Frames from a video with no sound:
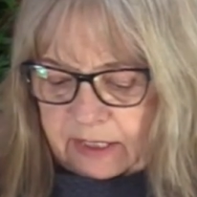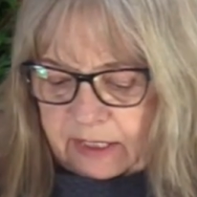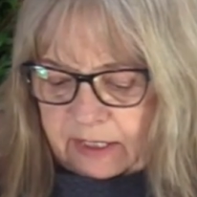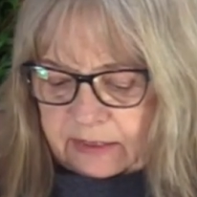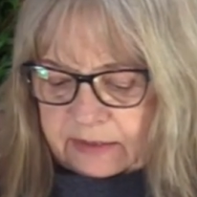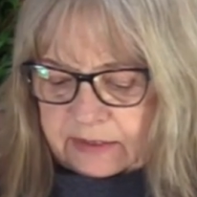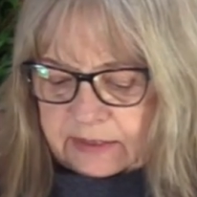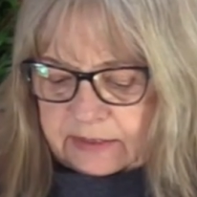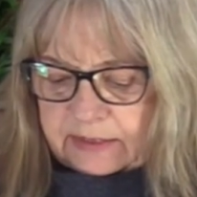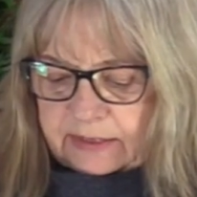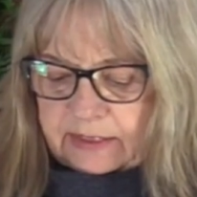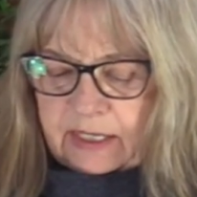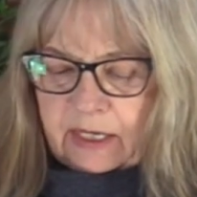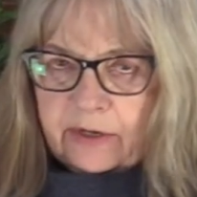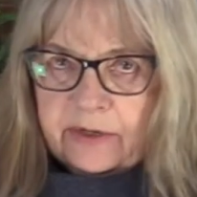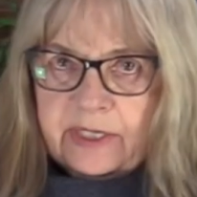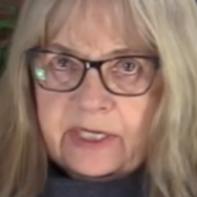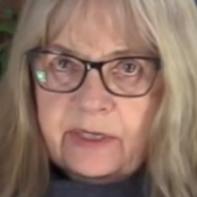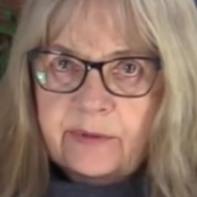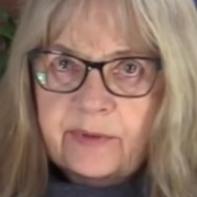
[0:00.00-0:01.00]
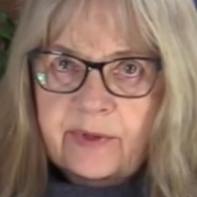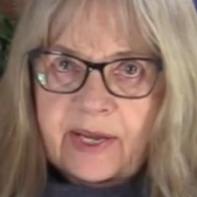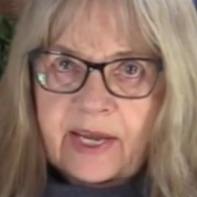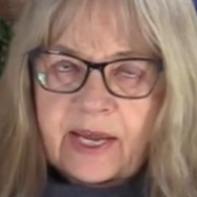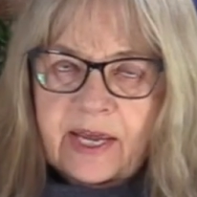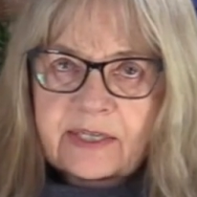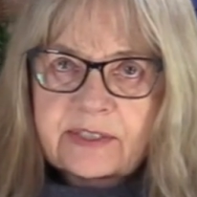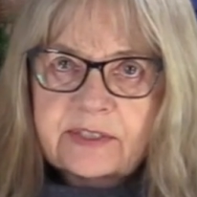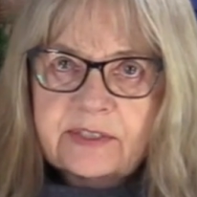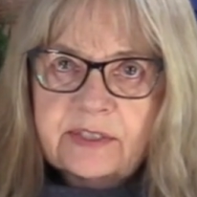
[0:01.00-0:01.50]
and see how he
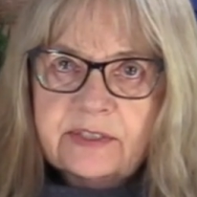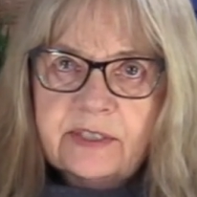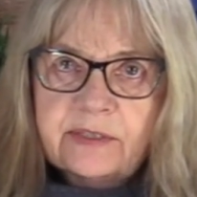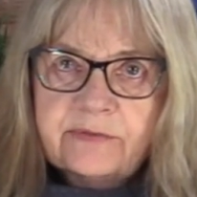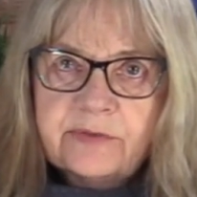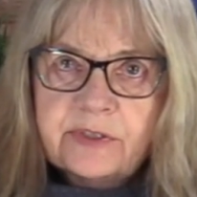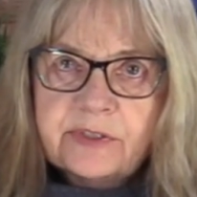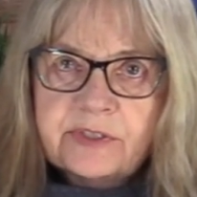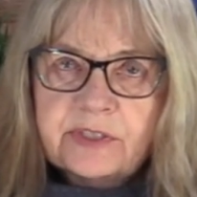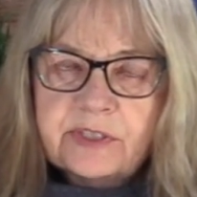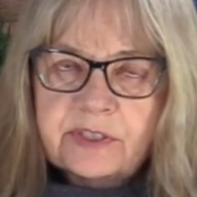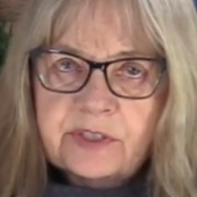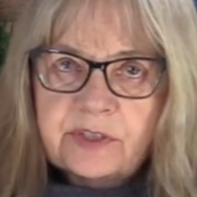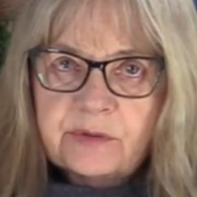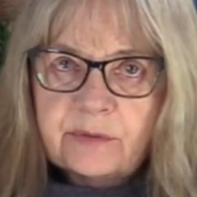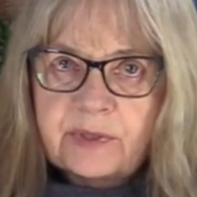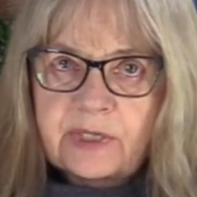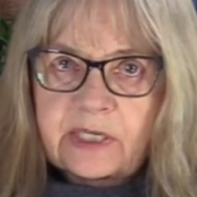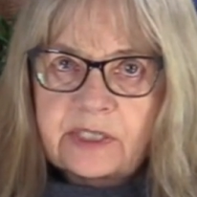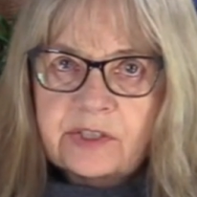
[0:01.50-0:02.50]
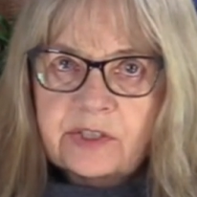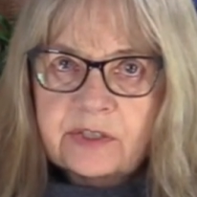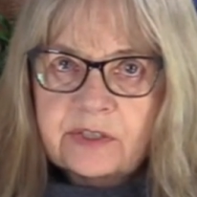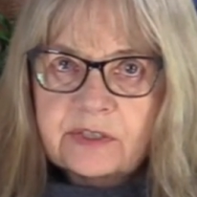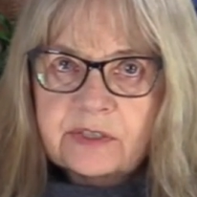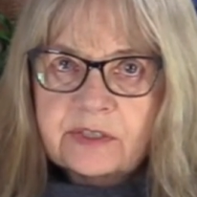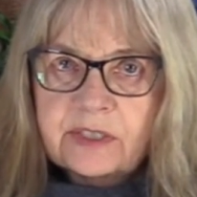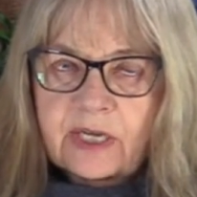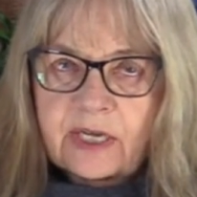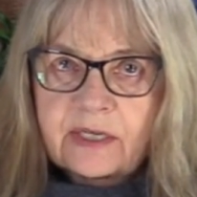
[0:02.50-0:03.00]
reacts to different
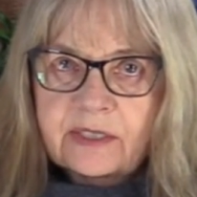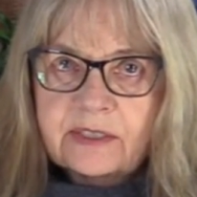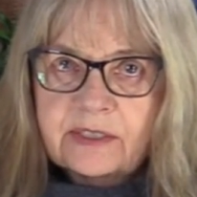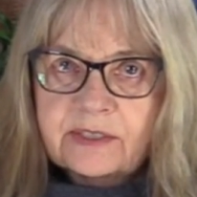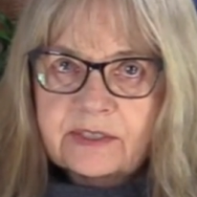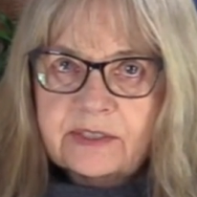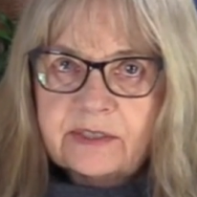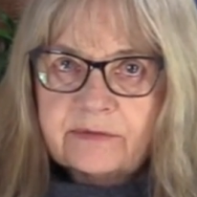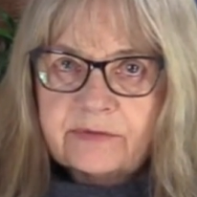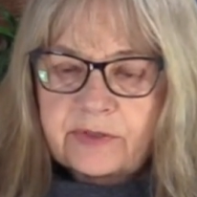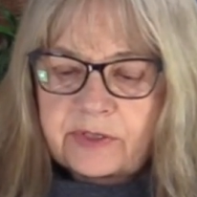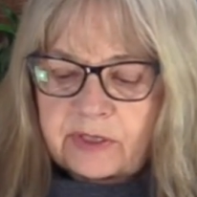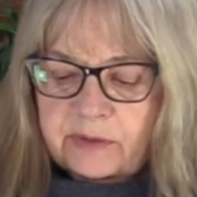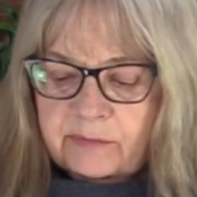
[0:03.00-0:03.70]
situations and his different